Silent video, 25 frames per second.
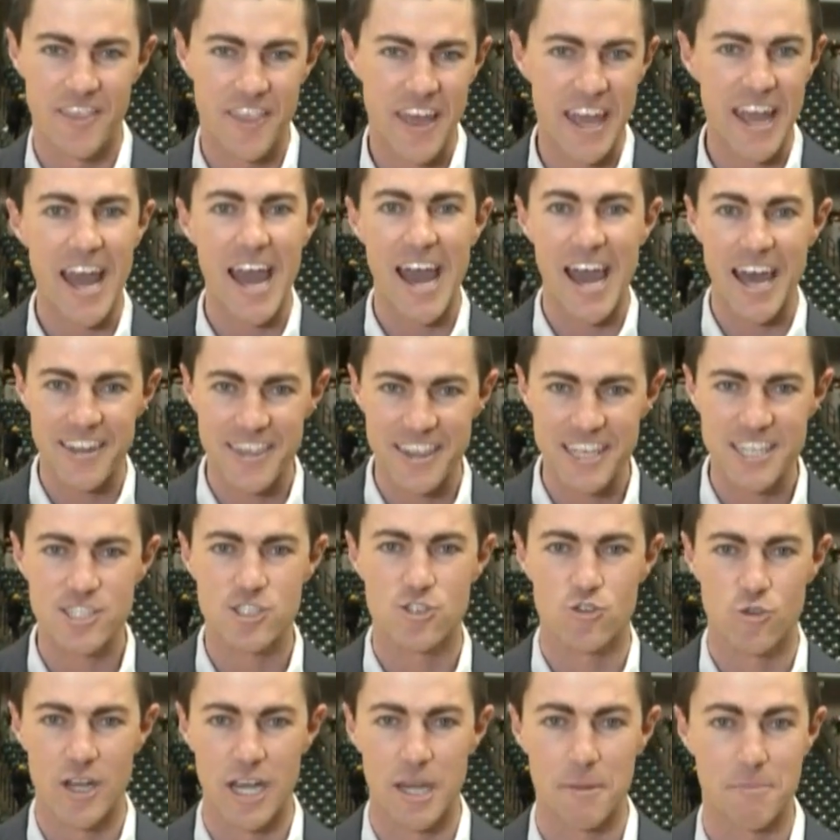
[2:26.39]
They had this
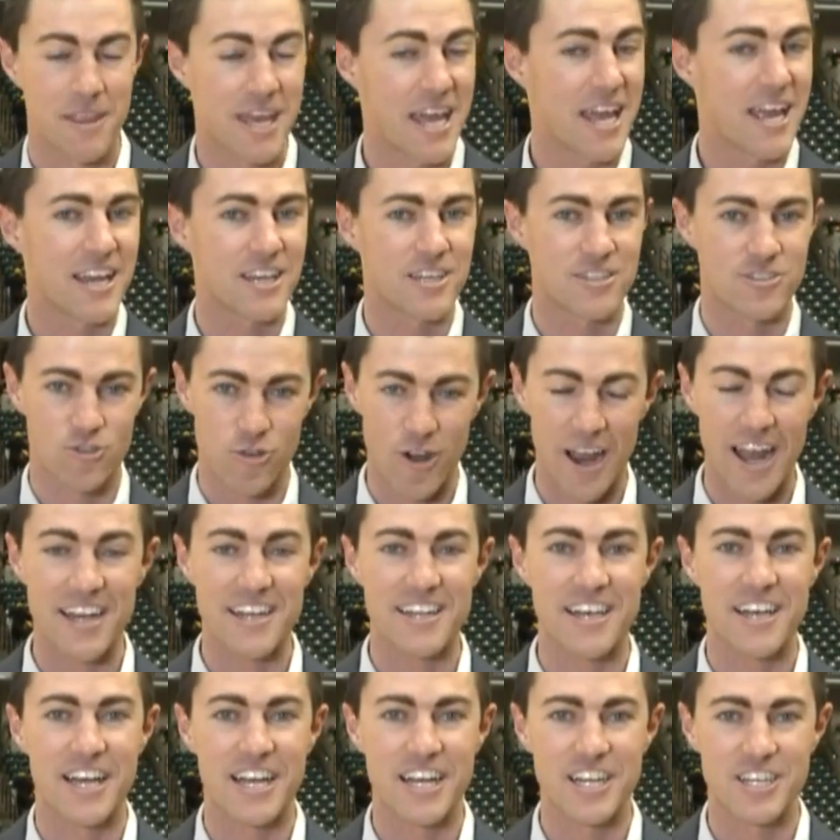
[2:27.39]
dream. They tried
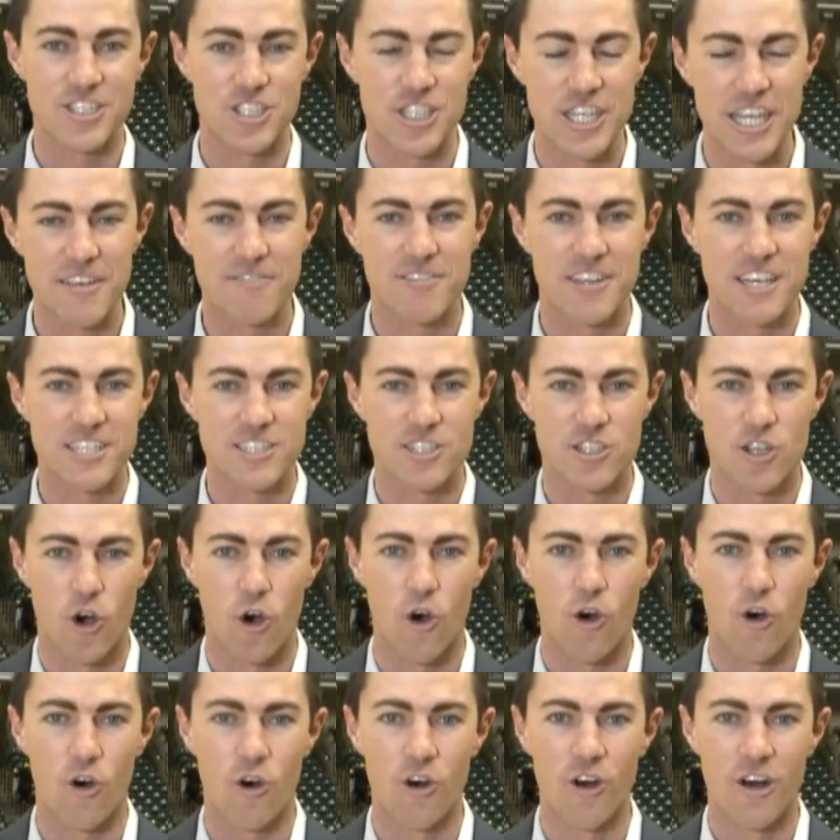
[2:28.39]
to achieve this
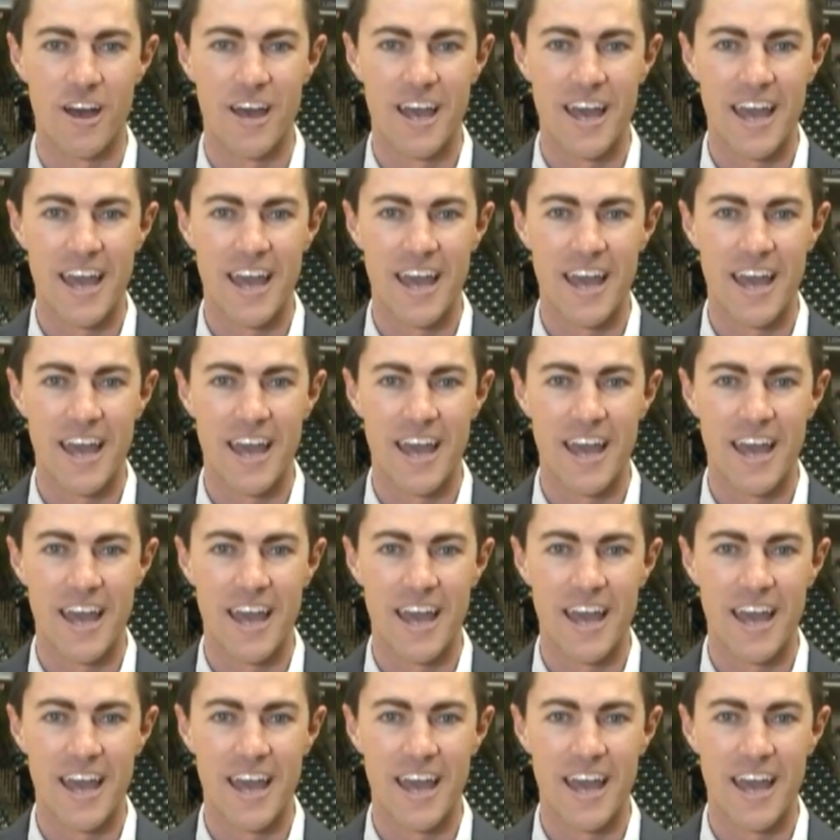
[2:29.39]
goal,